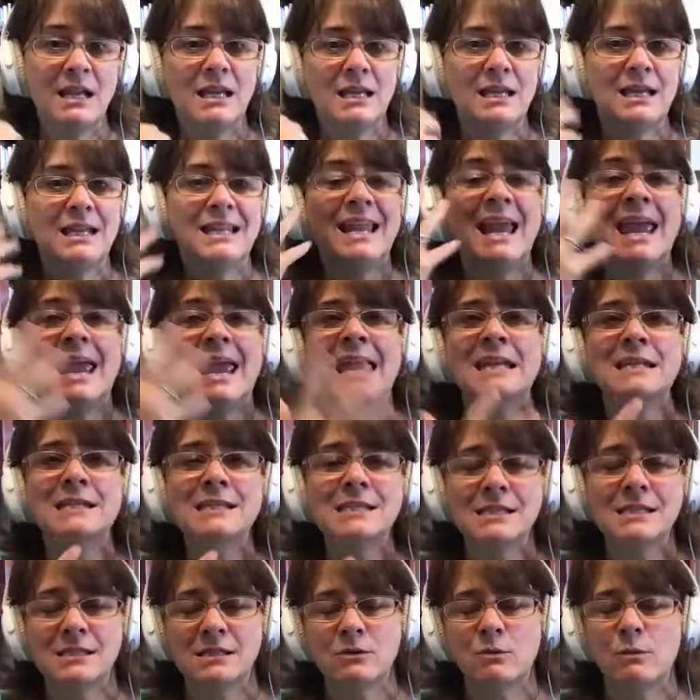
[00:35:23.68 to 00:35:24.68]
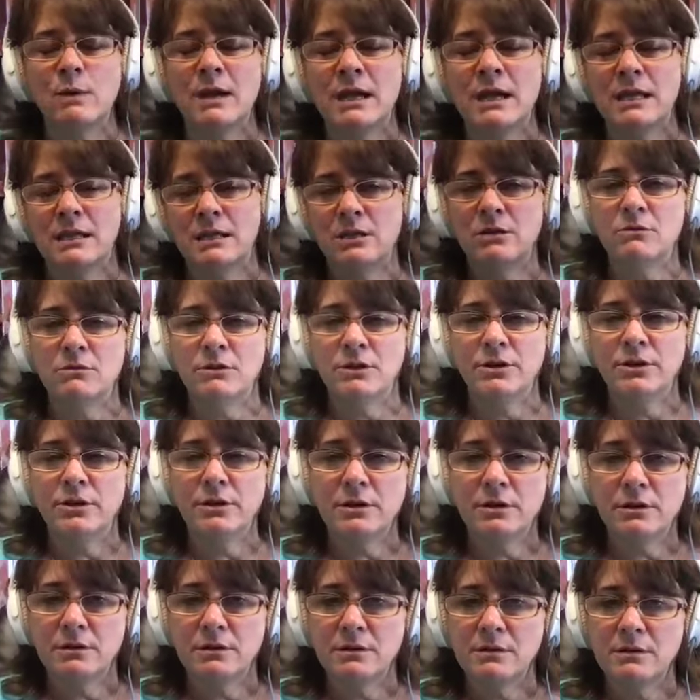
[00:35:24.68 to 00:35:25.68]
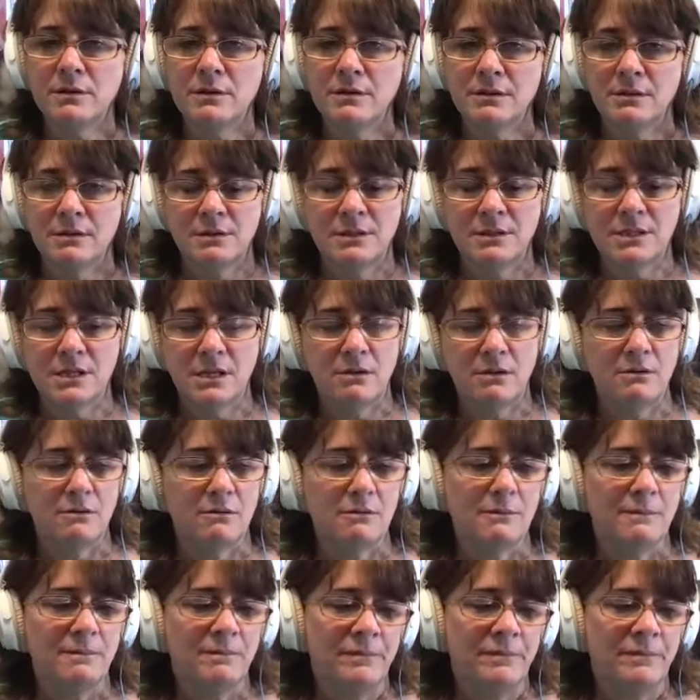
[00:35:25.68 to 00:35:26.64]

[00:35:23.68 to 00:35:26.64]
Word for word: it enhances the way that you look. So